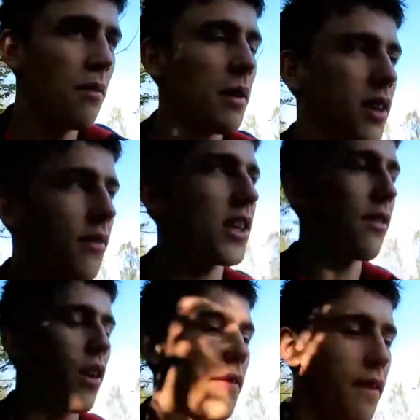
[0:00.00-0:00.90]
Because obviously
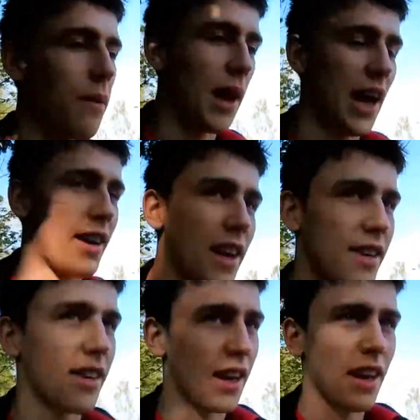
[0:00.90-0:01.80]
I've got to film it and
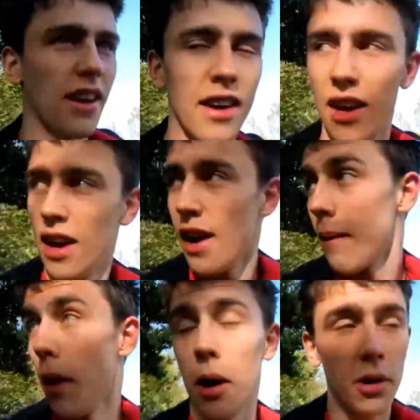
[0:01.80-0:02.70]
edit it. It
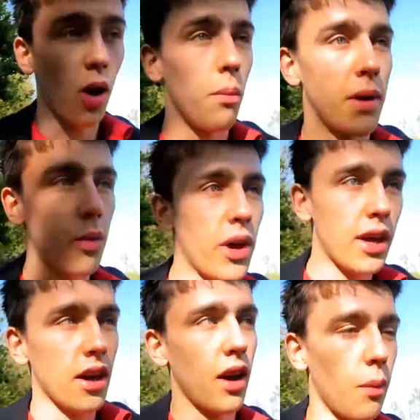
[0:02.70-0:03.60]
might go up midweek,
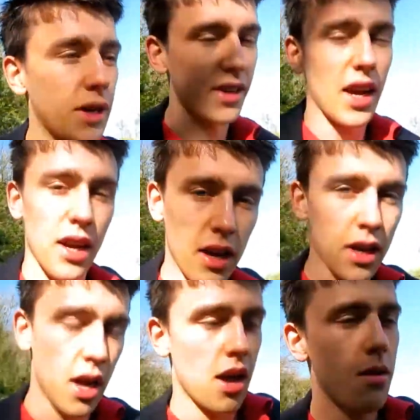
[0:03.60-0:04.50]
like Wednesday,
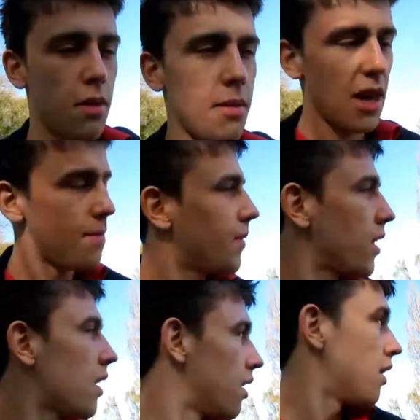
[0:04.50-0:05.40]
maybe.
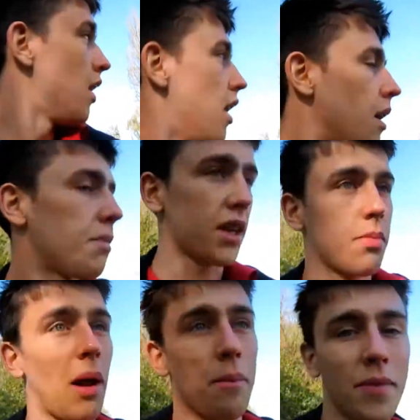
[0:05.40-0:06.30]
But that's the
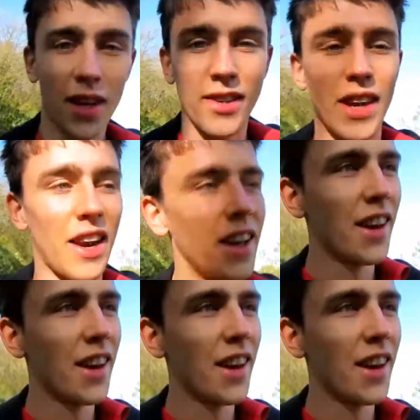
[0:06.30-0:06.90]
plan, it's done.